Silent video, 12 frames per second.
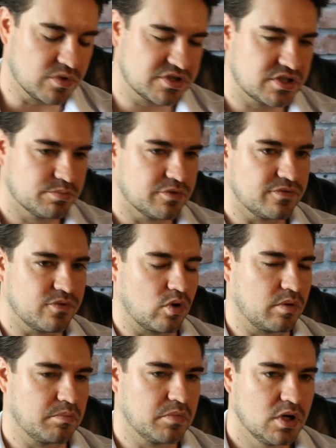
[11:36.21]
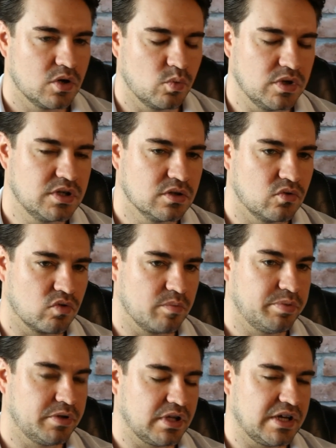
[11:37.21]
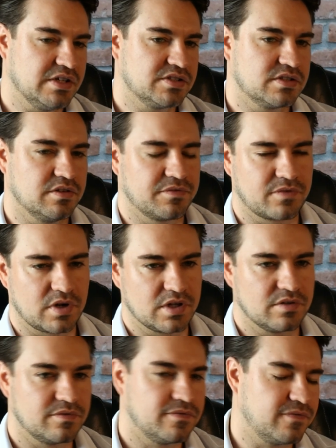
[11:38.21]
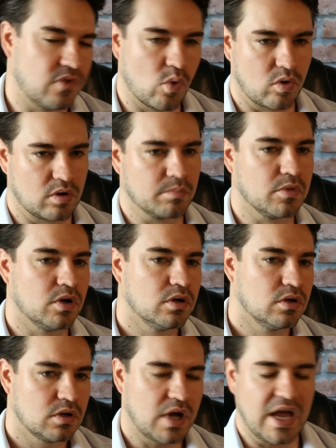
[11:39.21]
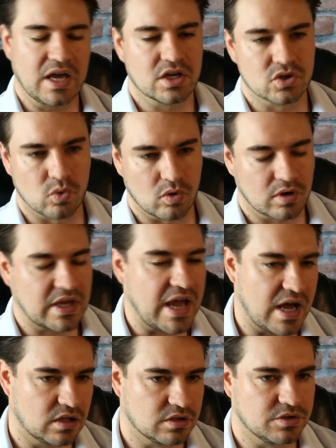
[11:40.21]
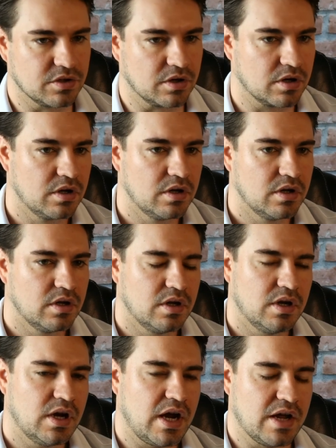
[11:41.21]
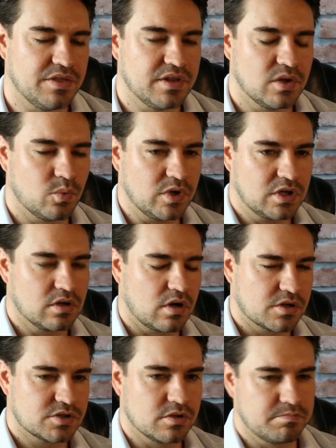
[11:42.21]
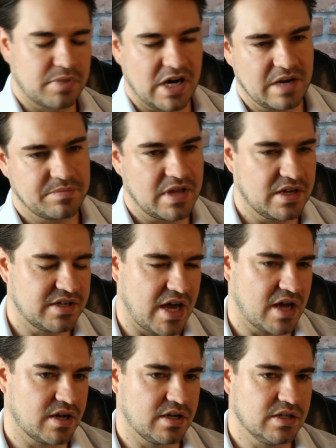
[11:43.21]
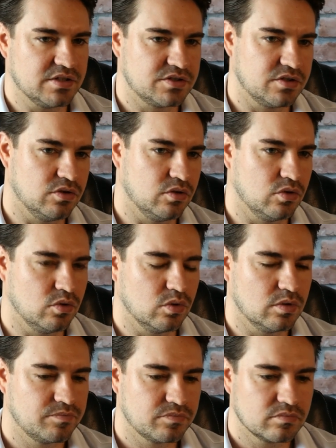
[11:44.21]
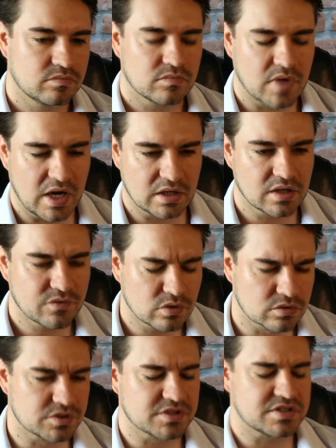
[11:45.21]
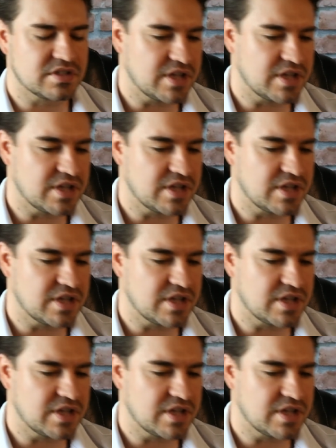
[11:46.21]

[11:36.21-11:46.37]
with Simple Form, we could replace the front-end form and or calendar, and then we could also pipe that data into HighLevel, or does it